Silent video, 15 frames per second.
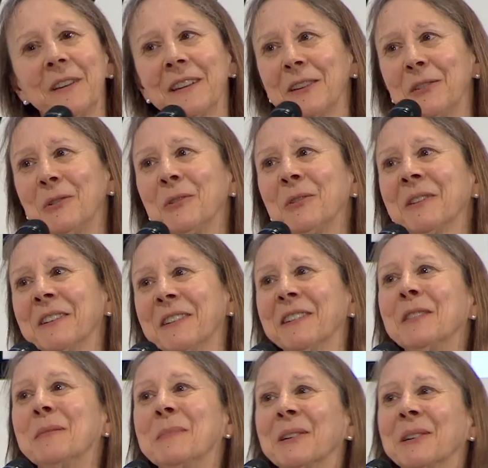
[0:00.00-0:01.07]
they call this
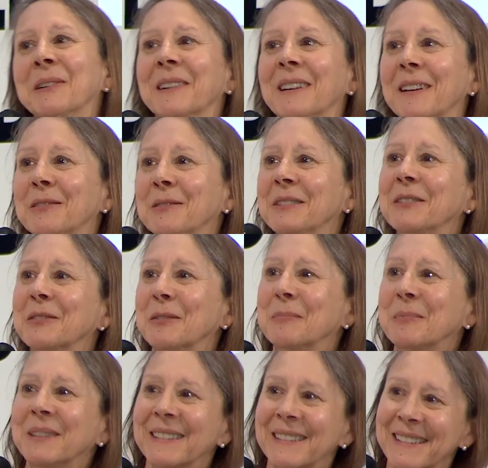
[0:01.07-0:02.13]
an
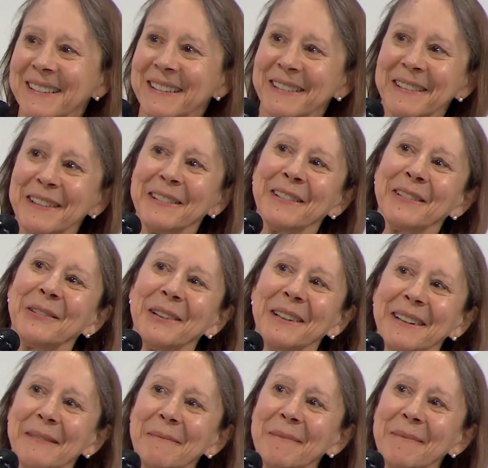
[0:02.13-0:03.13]
European success story.